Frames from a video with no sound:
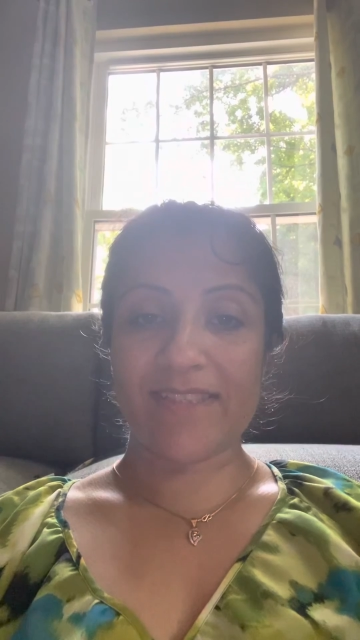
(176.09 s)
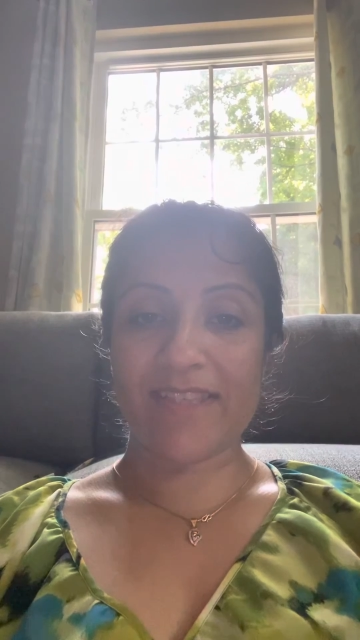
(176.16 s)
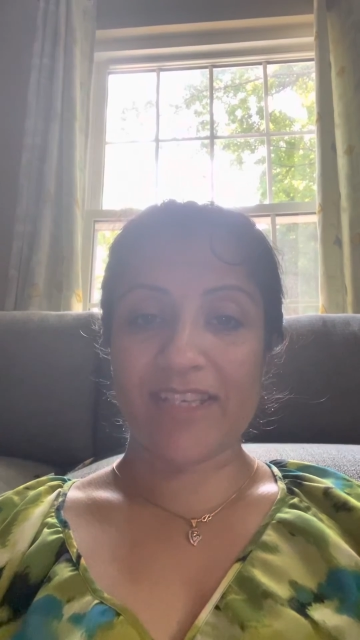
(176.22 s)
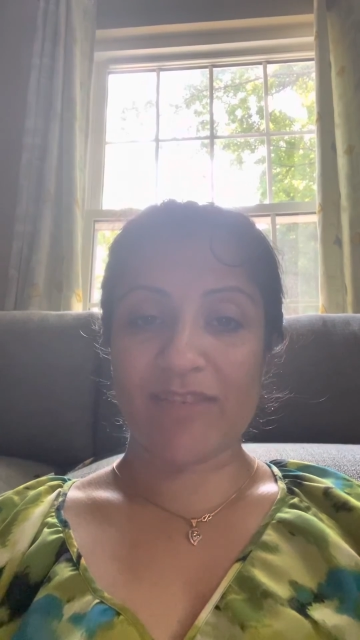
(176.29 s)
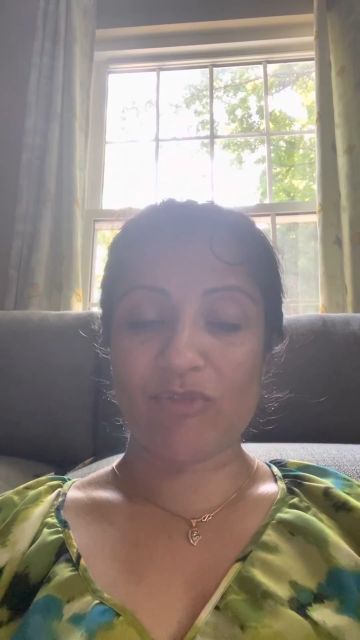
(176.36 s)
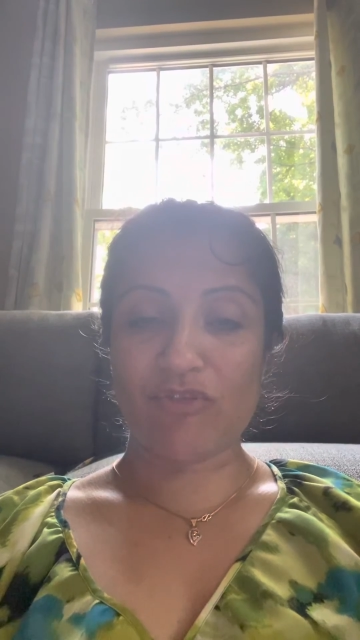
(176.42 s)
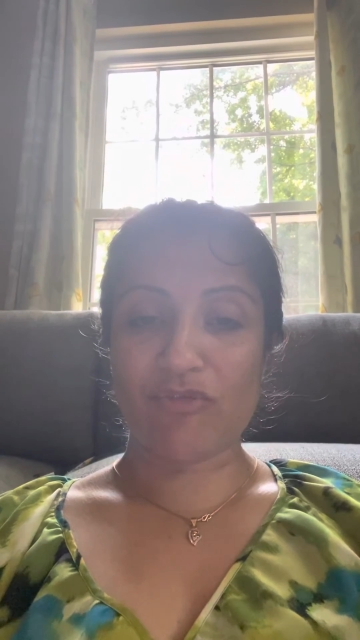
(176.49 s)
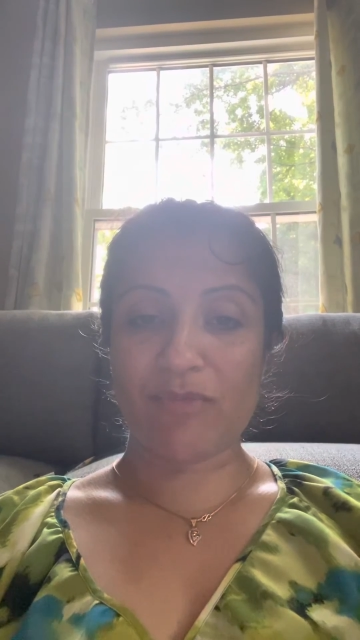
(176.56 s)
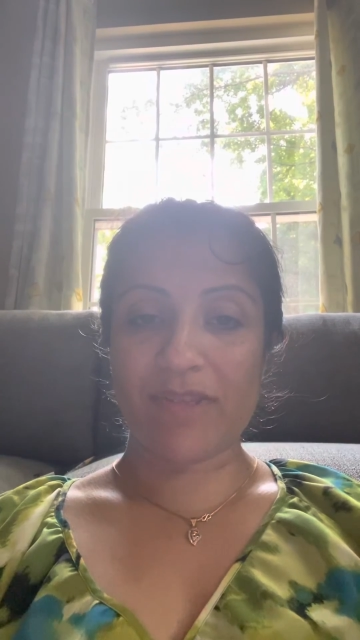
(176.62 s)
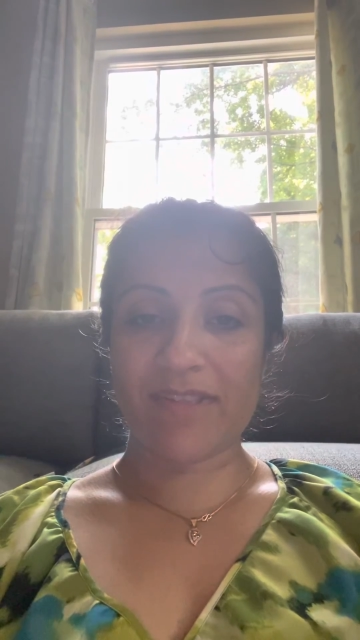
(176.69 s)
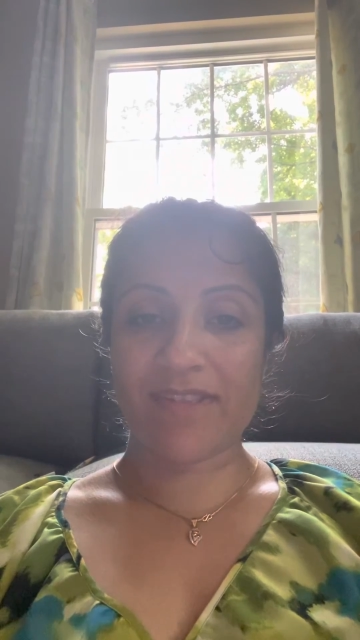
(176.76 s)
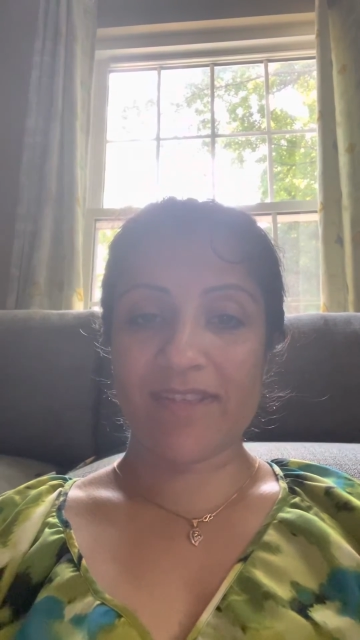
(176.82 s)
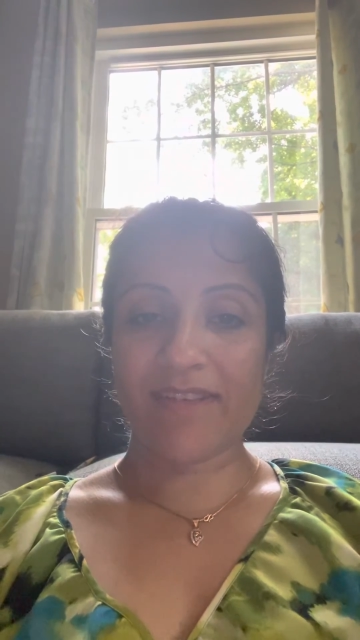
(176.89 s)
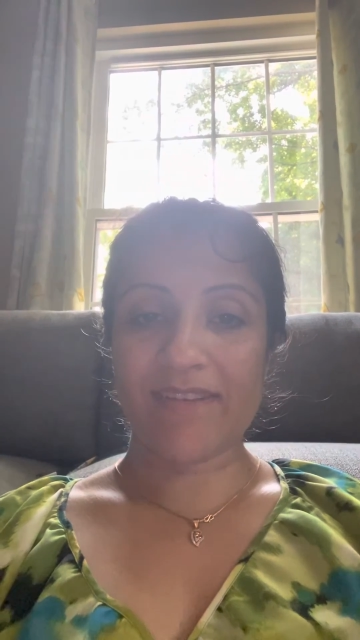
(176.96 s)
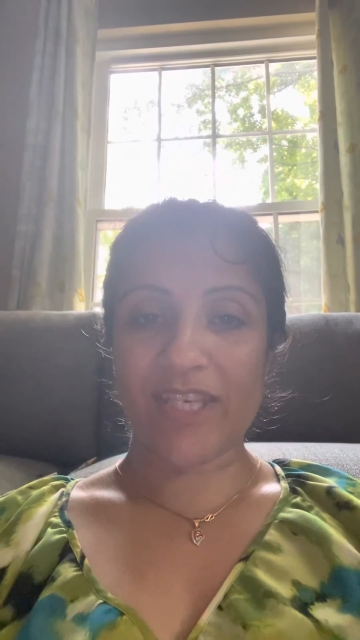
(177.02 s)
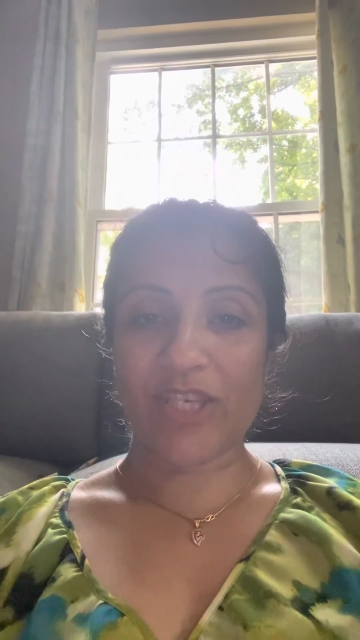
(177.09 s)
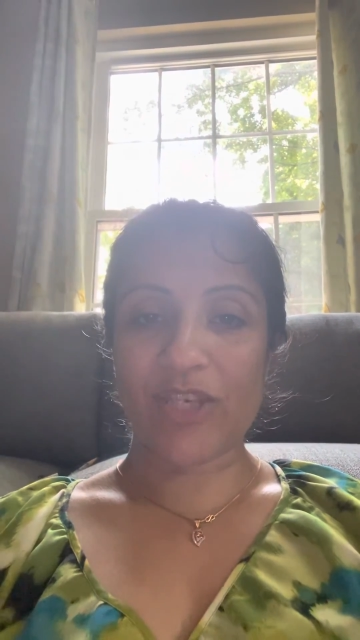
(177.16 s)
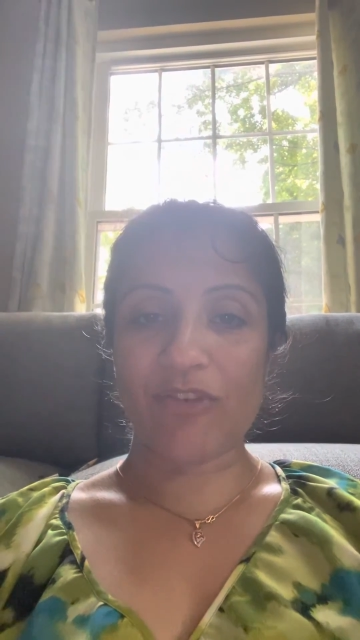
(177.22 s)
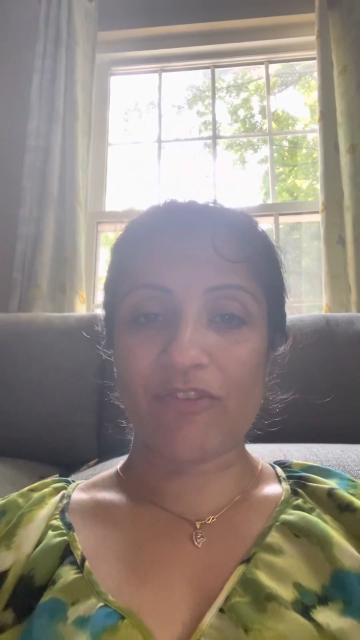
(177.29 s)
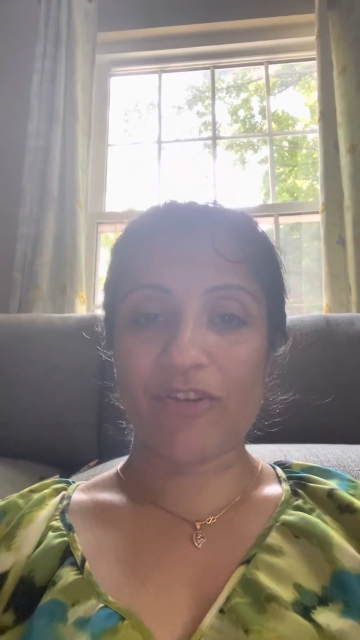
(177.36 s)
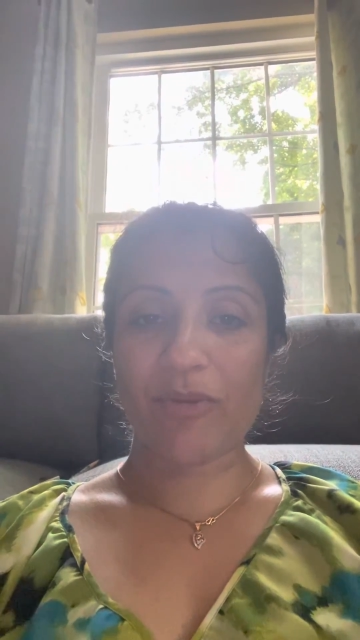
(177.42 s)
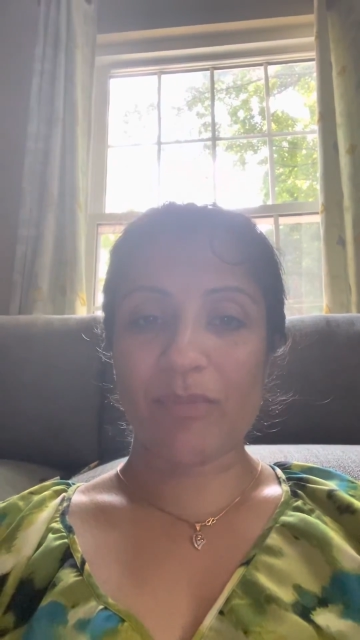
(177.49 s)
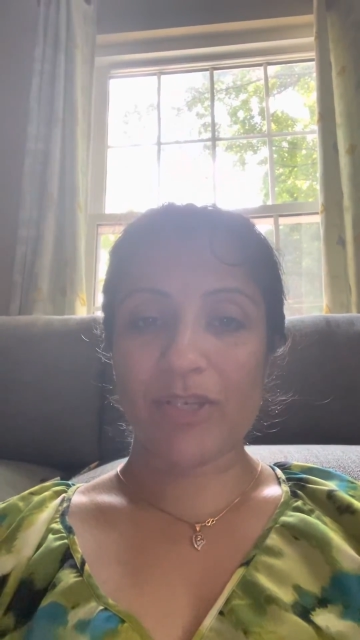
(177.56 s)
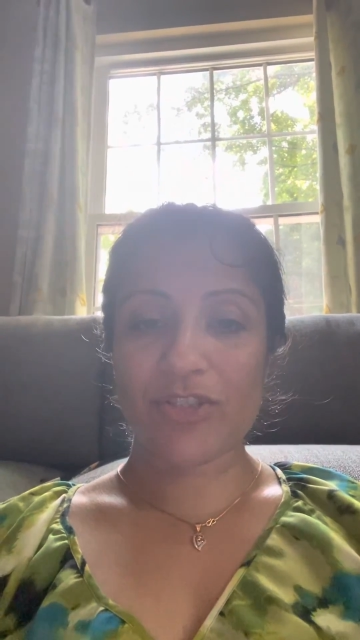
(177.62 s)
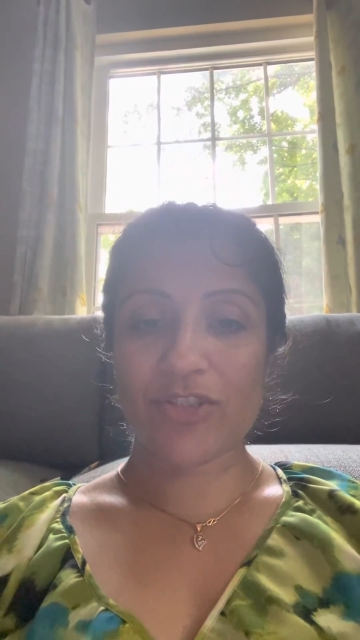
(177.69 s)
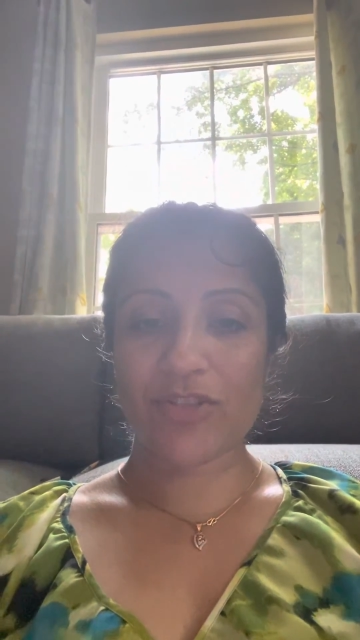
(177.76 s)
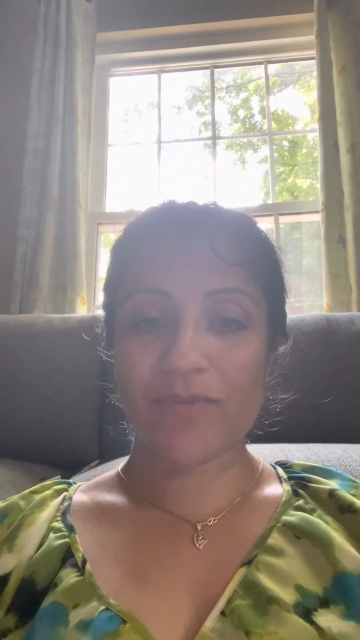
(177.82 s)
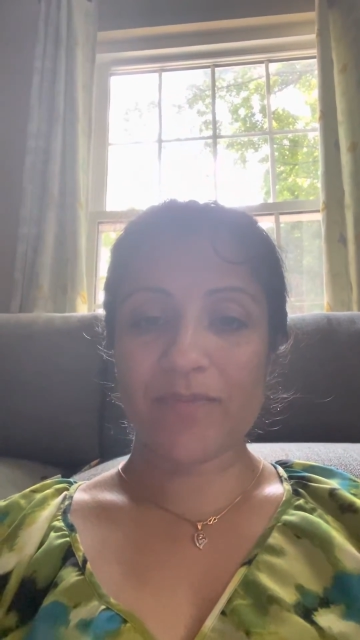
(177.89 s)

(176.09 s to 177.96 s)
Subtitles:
neck movements. Thank you very much.